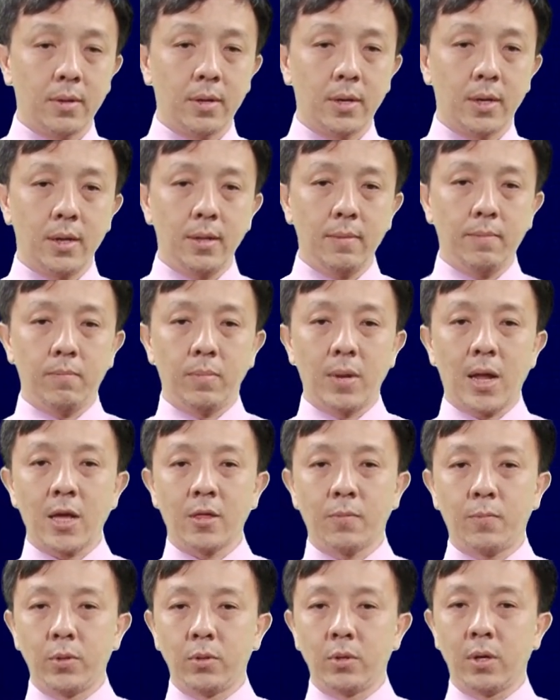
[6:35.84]
And
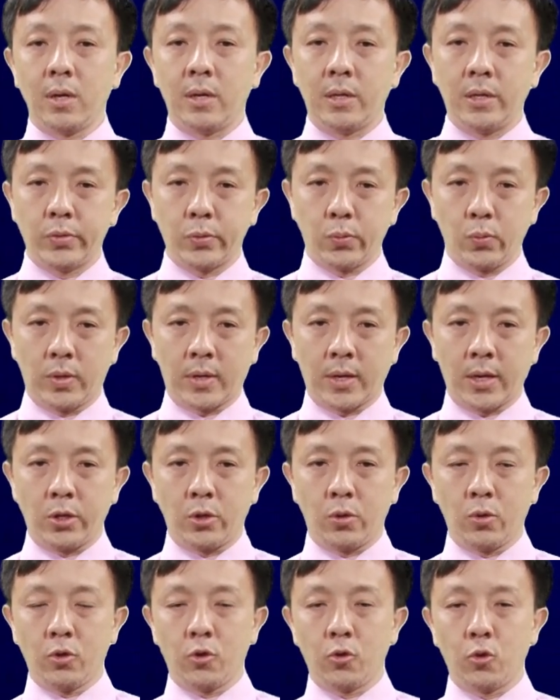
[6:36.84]
last but not least, we can
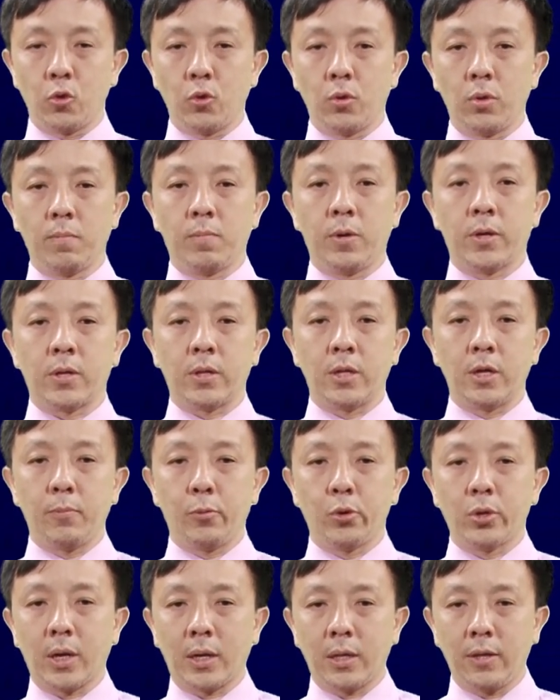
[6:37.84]
use personal
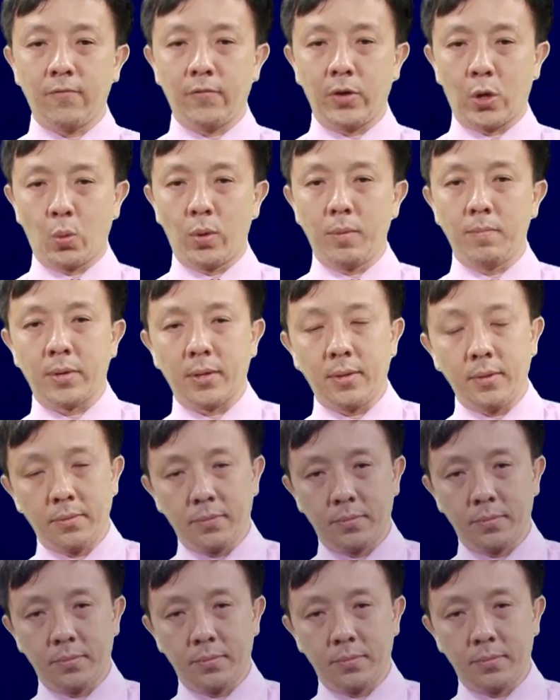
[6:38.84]
protective equipment.